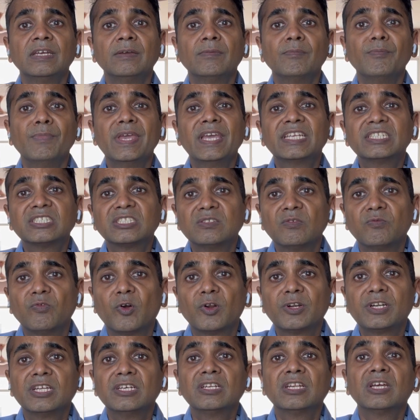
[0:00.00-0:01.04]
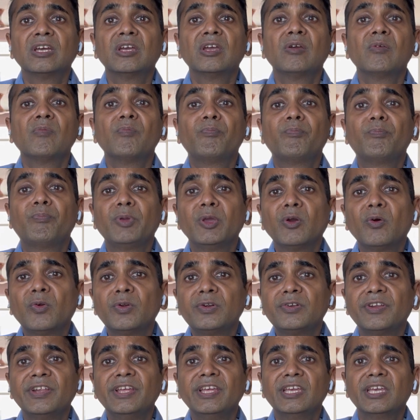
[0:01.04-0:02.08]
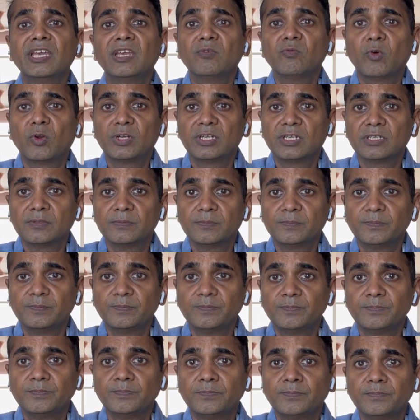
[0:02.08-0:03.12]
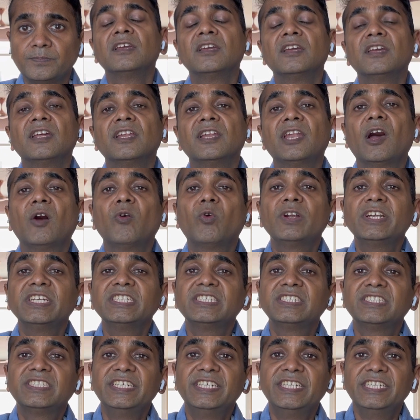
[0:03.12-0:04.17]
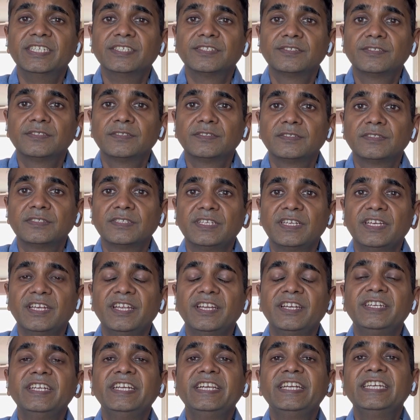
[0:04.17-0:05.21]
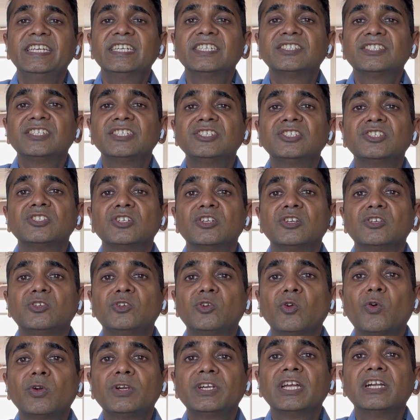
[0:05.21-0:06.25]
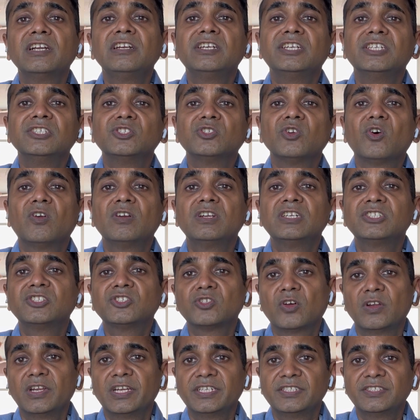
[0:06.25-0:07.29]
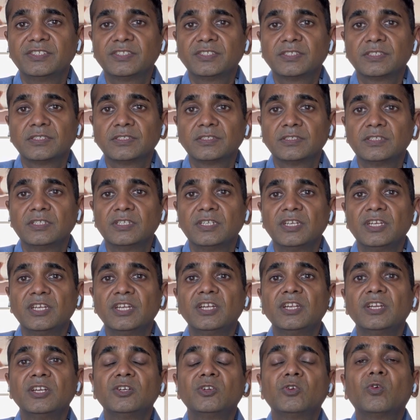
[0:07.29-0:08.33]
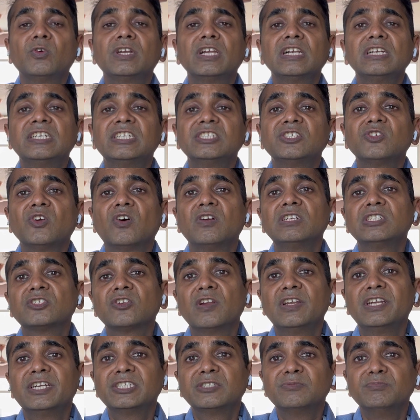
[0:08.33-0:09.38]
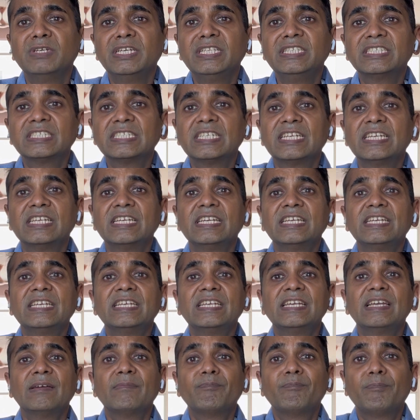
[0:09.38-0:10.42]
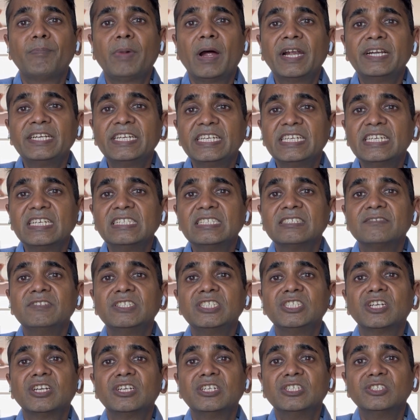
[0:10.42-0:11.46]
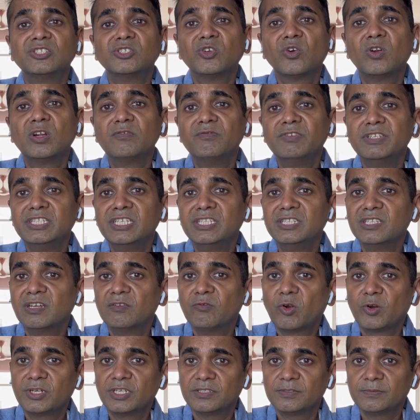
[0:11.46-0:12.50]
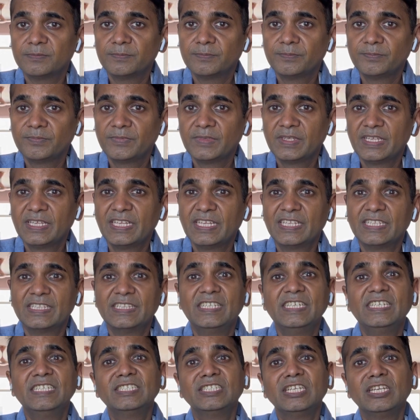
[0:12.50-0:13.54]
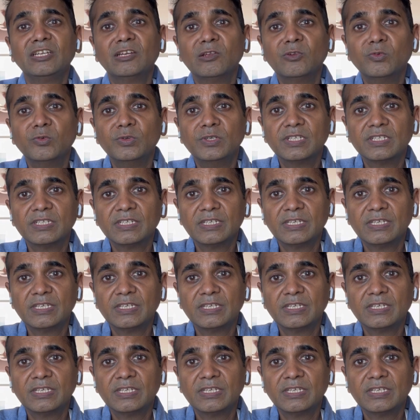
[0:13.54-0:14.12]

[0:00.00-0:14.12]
makes the water pure drinking water. Now, what is TDS? TDS is total dissolved solids. Total dissolved solids means particles which are dissolved within the water. These include